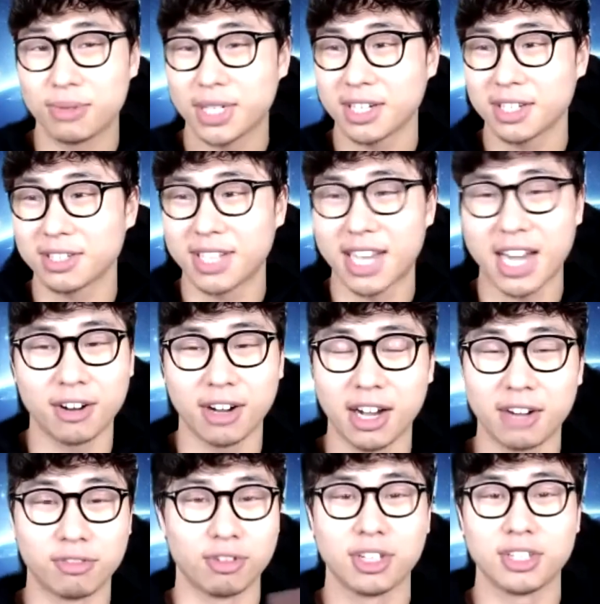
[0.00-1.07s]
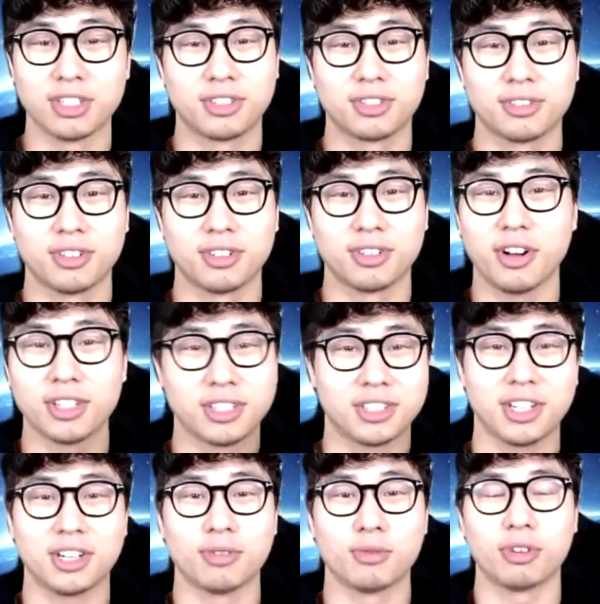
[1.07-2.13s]
because now everyone's all of a
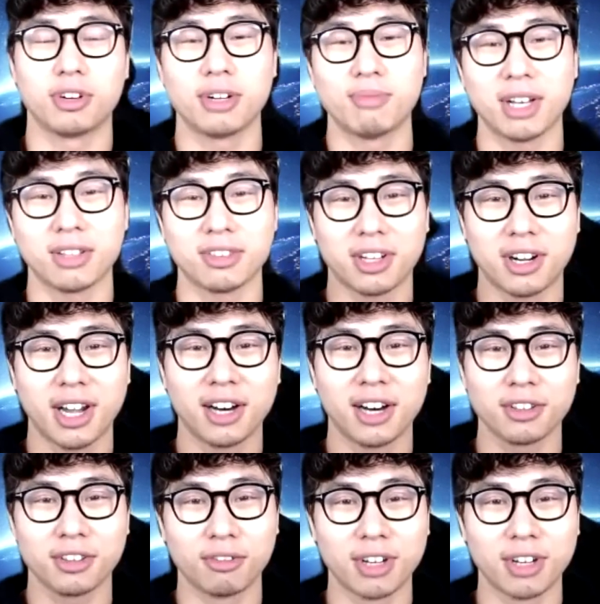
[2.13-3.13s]
sudden worried about their health,